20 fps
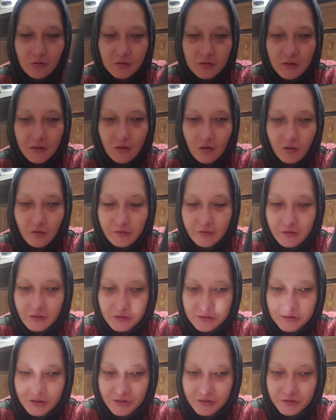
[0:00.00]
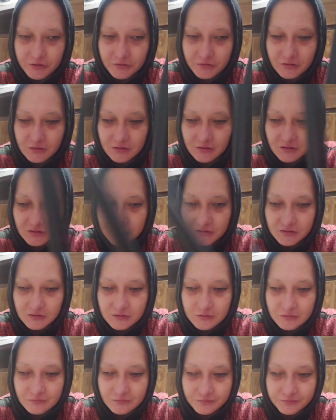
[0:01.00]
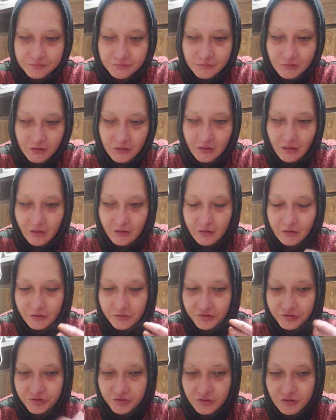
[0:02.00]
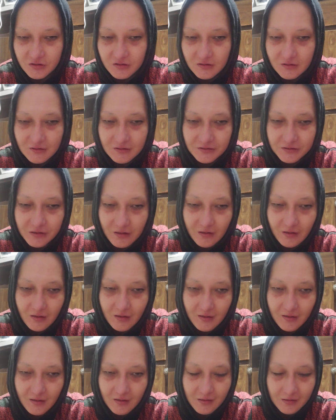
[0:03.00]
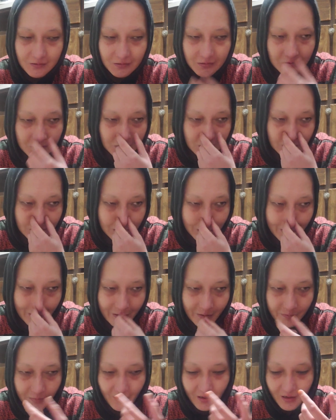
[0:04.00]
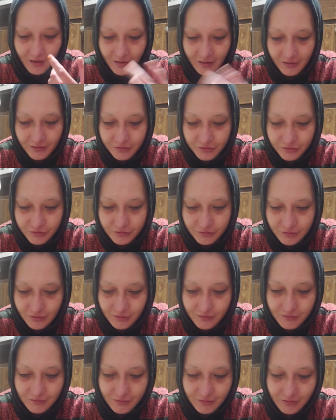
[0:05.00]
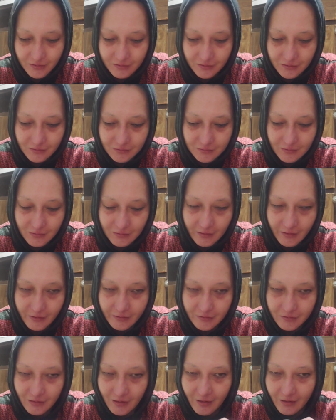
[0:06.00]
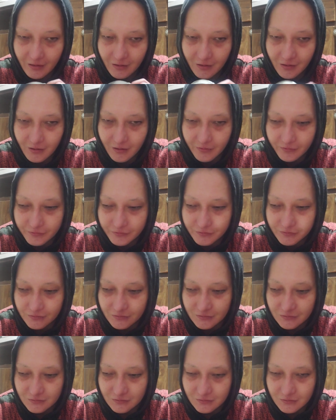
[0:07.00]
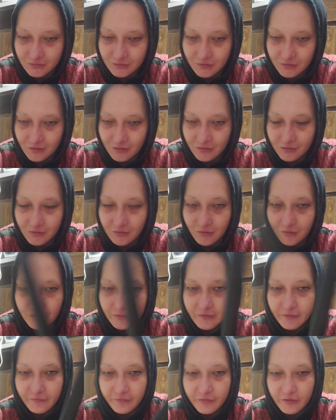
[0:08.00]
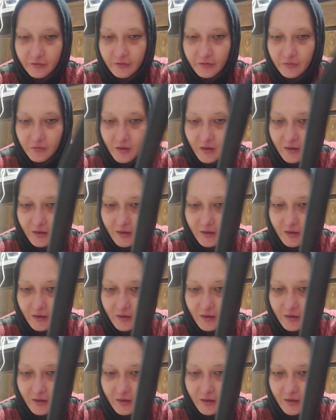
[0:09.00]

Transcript: don't get all the accessories. You get like a shirt and a tie, and a badge, and like handcuffs. Only a few of them